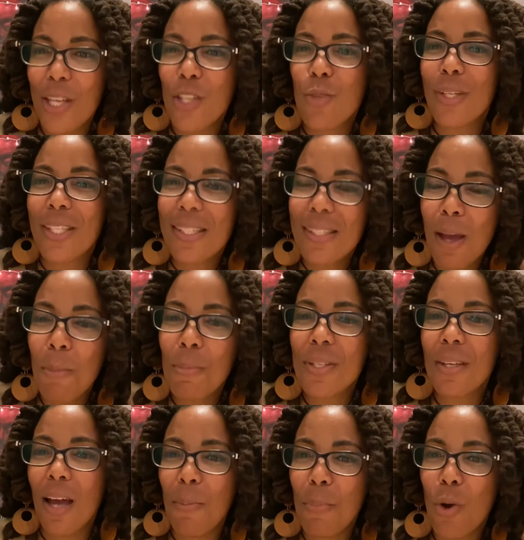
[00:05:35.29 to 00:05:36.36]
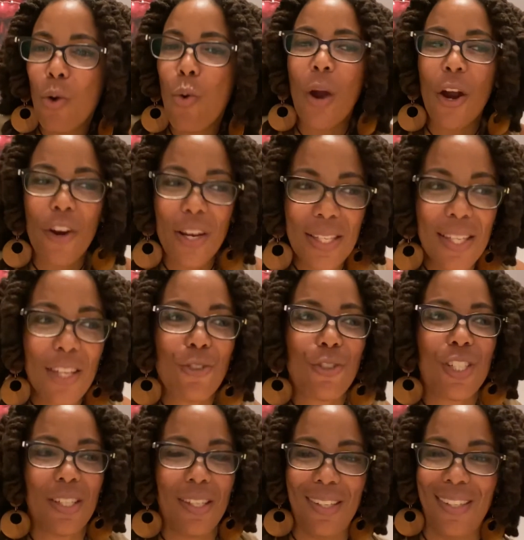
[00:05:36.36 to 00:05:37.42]
what sums up Aquarius
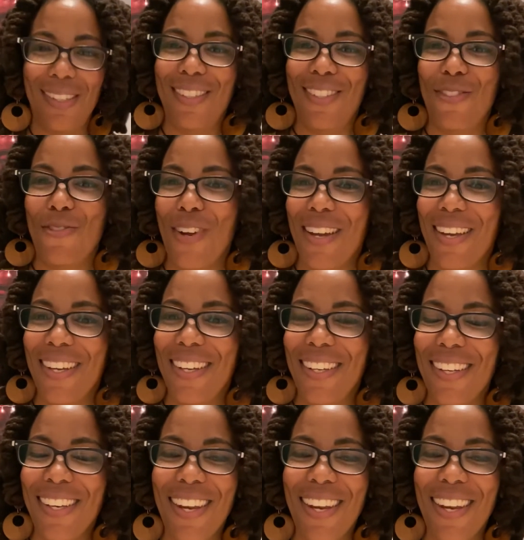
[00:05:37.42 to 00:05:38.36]
energy, right?